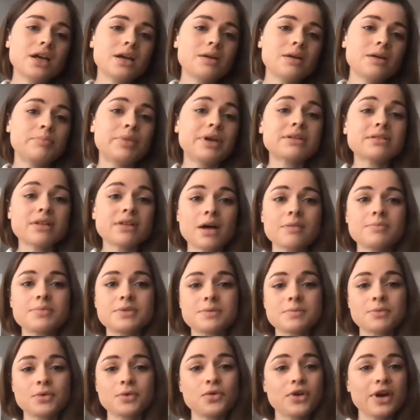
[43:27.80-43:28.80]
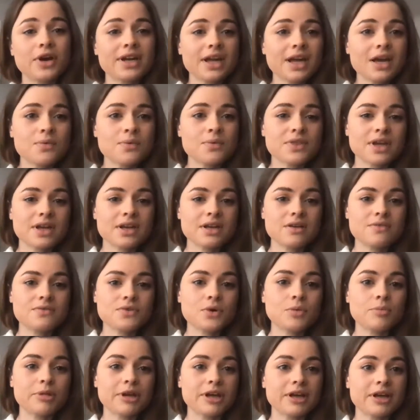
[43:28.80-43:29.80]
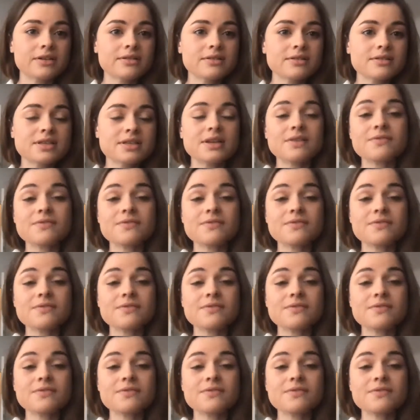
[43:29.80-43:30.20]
built up some credit with any of your bills.